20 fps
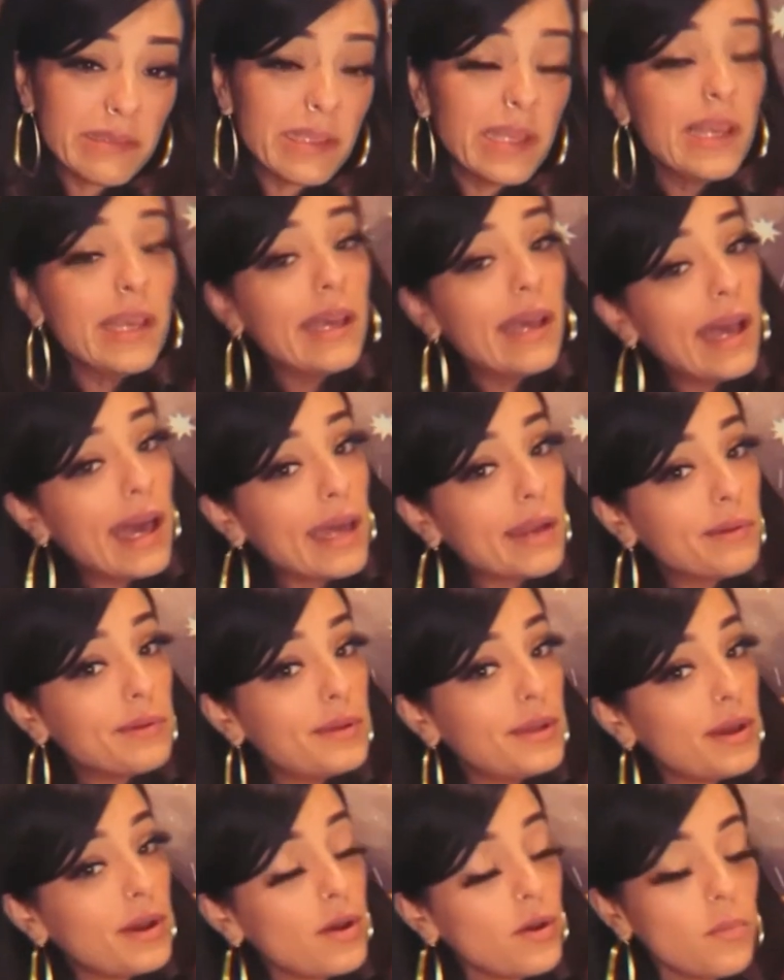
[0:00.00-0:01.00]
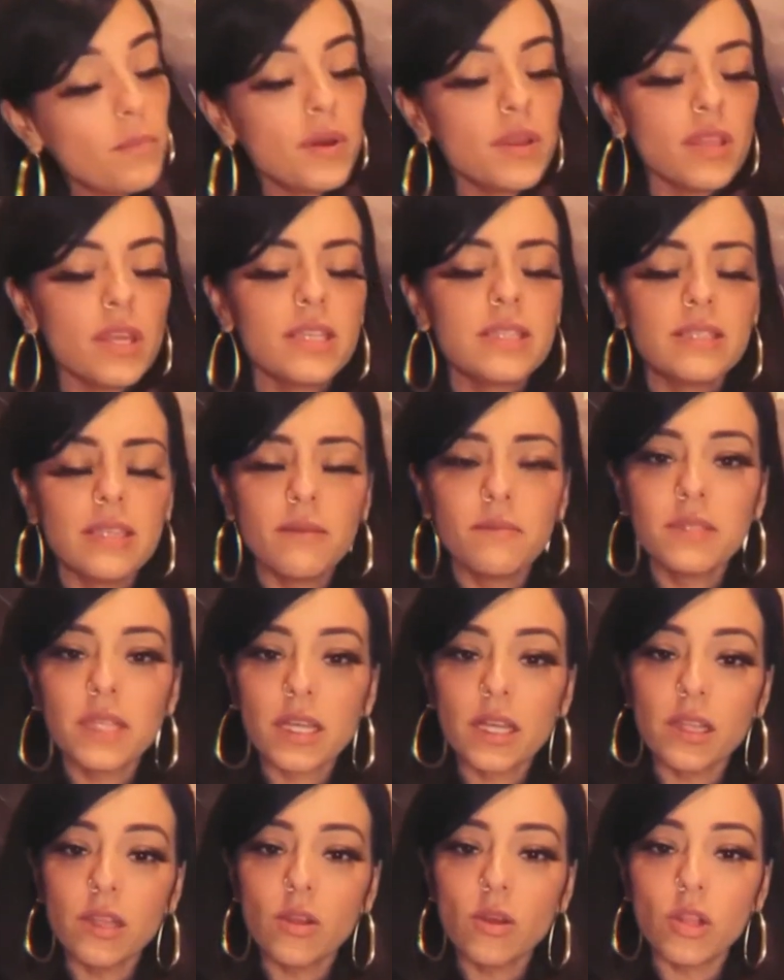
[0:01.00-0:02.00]
I don't know, but it seems like a
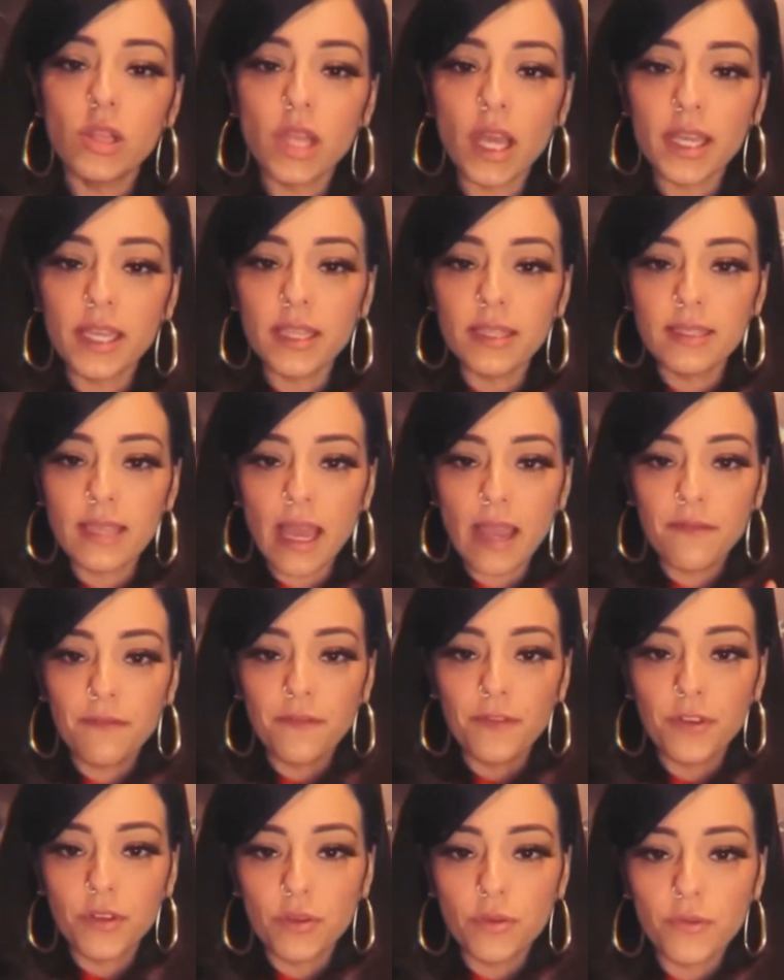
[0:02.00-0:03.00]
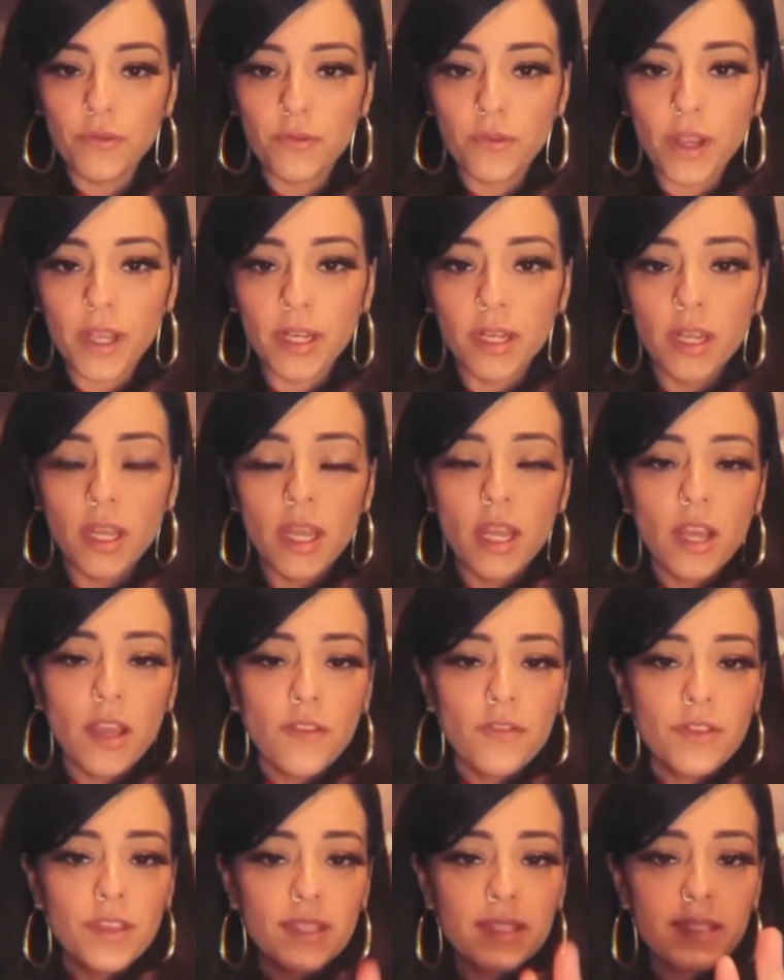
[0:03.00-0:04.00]
little lucky time for you, friend.
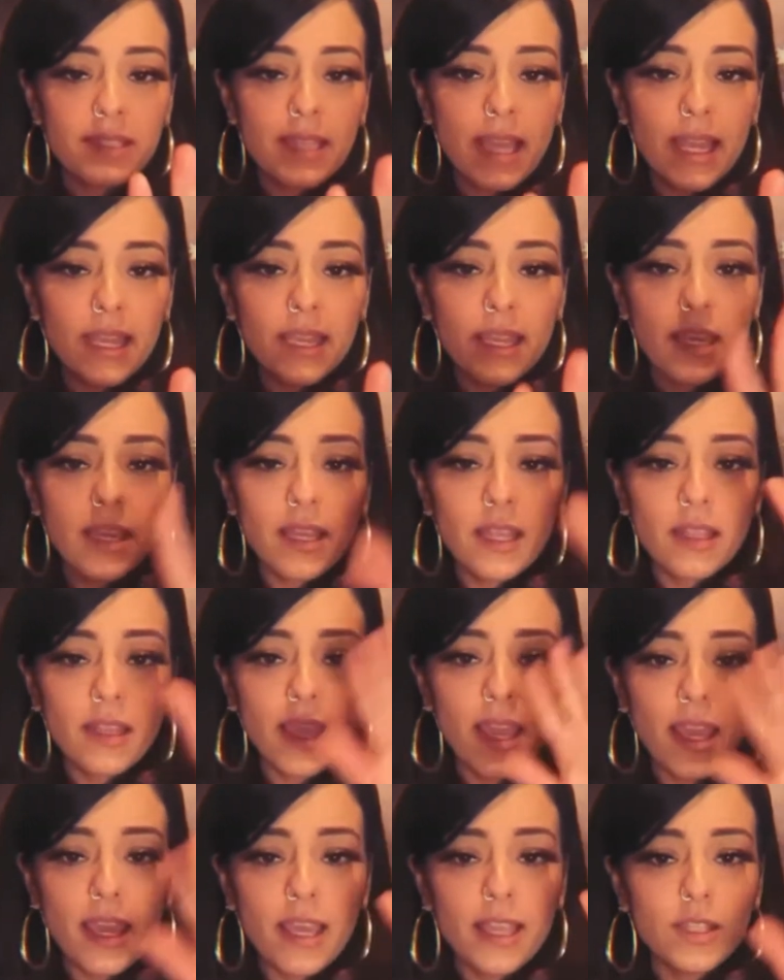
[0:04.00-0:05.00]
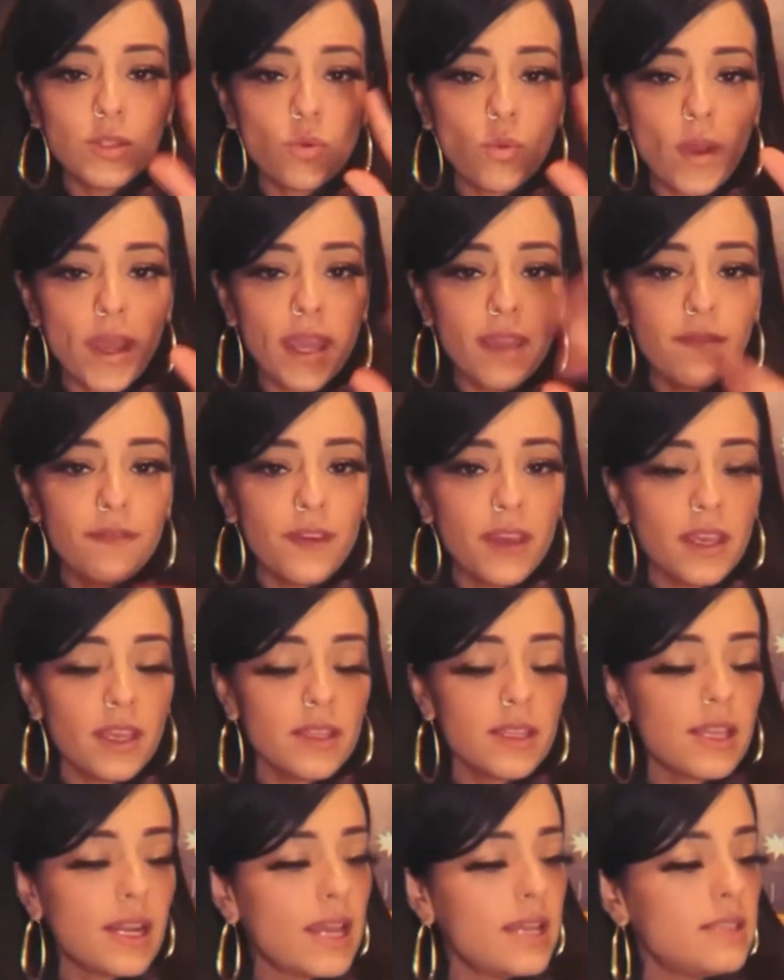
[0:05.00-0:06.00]
The second hand waving that
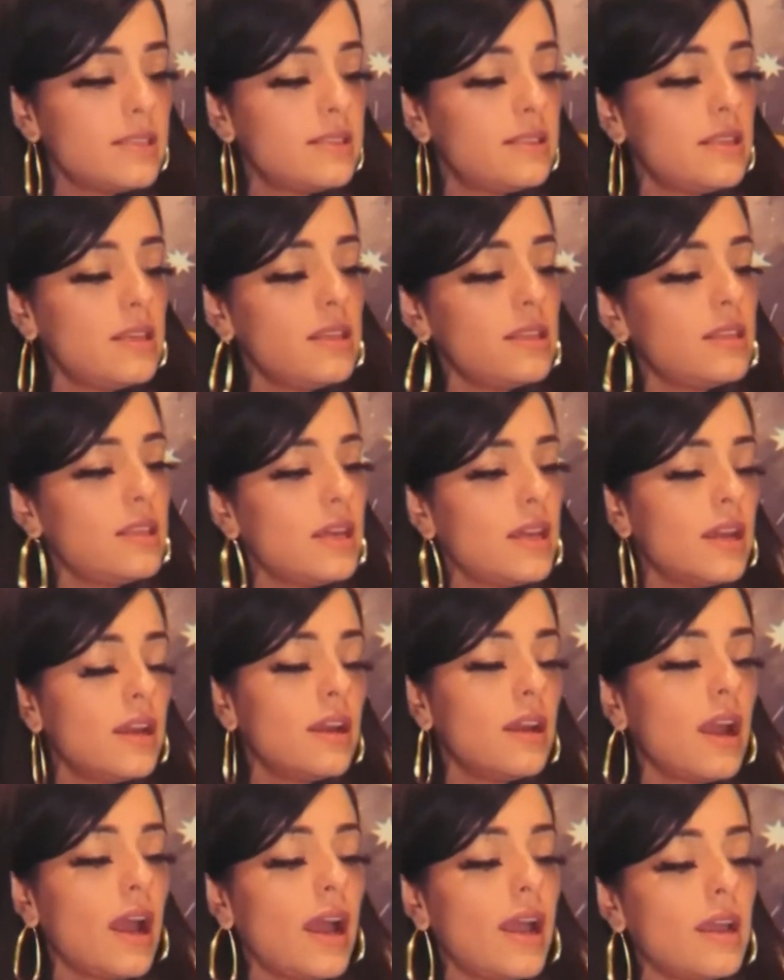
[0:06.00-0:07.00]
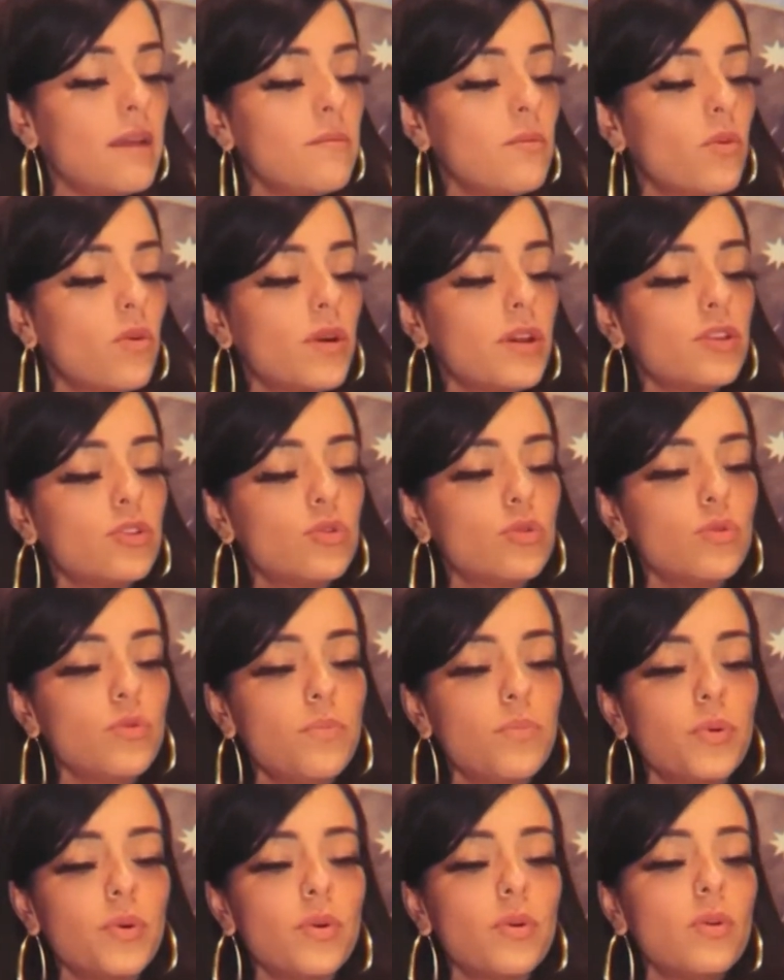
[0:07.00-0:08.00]
I see there, I am going to
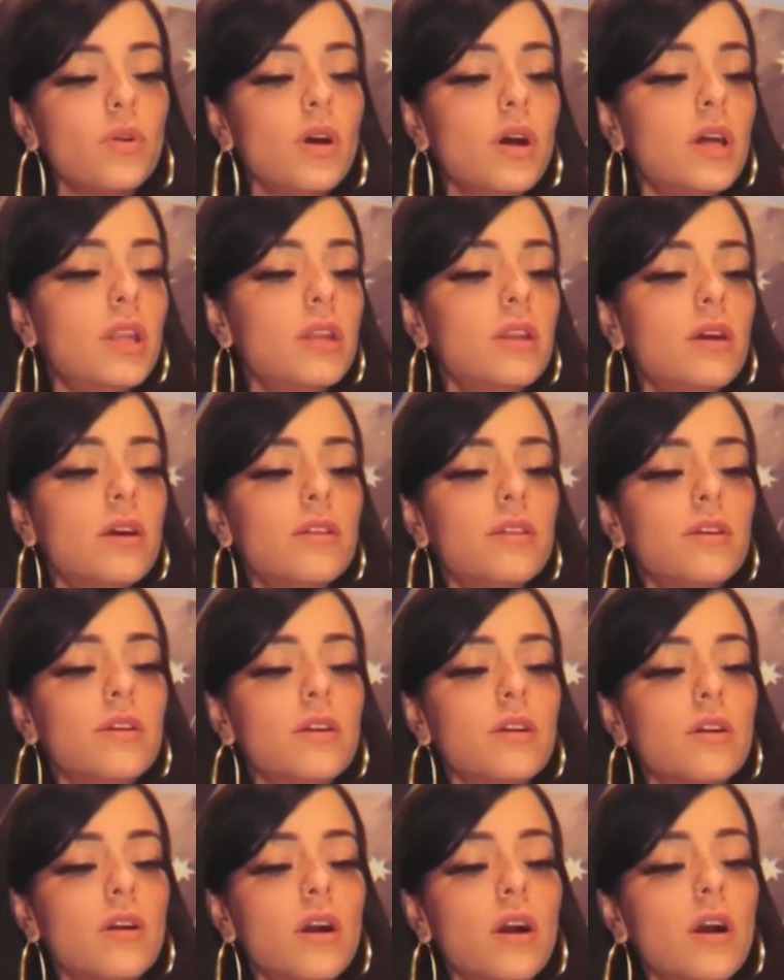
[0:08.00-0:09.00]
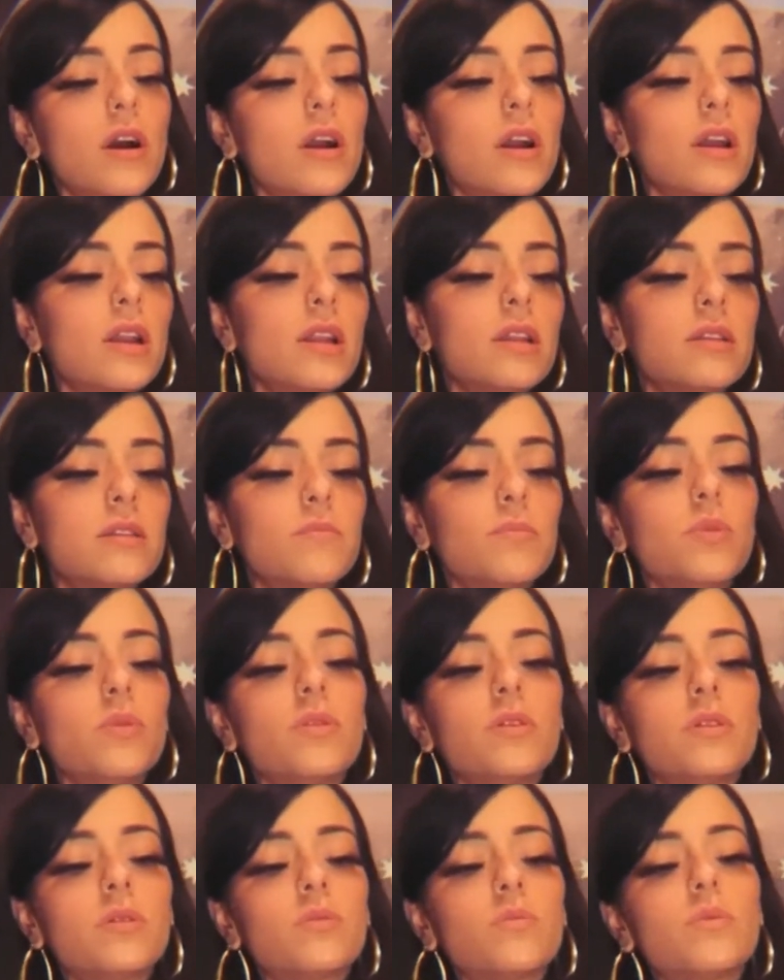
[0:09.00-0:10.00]
pull another card. Let's pull
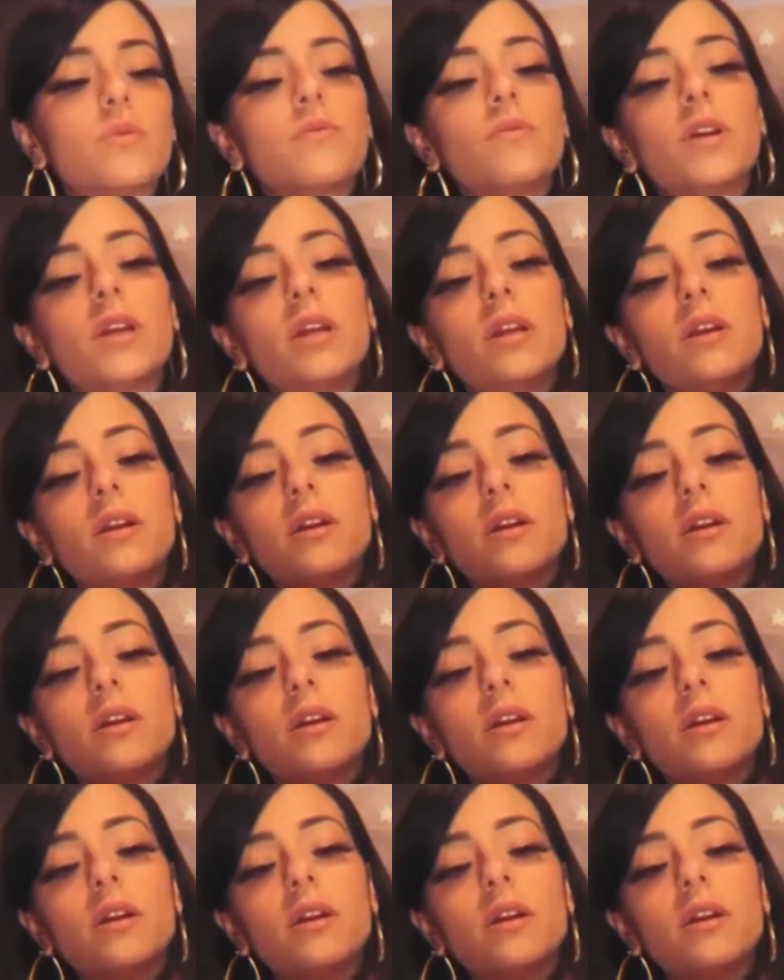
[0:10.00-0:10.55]
this one right here.